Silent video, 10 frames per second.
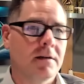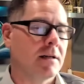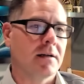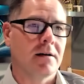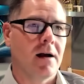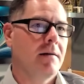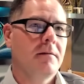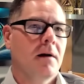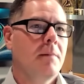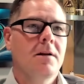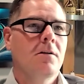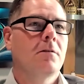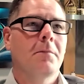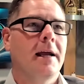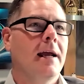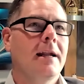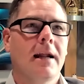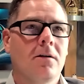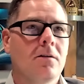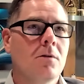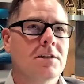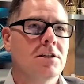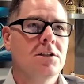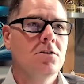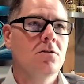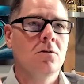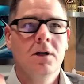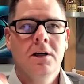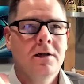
Uh, I, am in over my head. I don't know what to do.